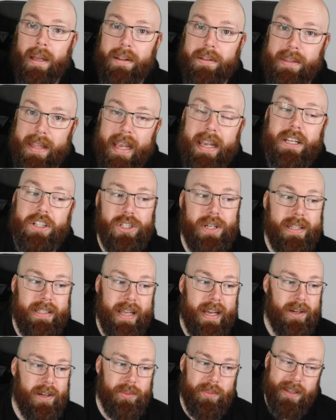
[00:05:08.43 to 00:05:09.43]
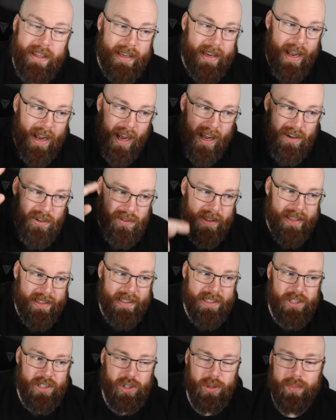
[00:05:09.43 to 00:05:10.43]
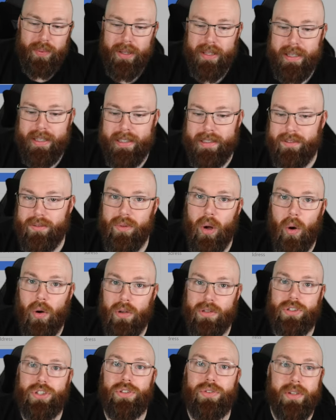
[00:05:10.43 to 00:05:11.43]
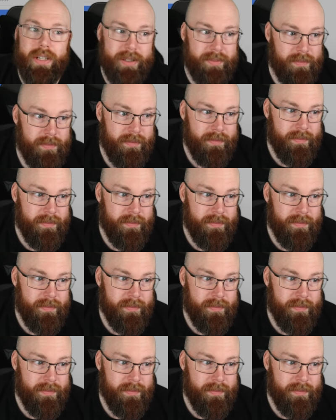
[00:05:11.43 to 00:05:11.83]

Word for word: They can shut down and be like, I don't like that you're playing on stream.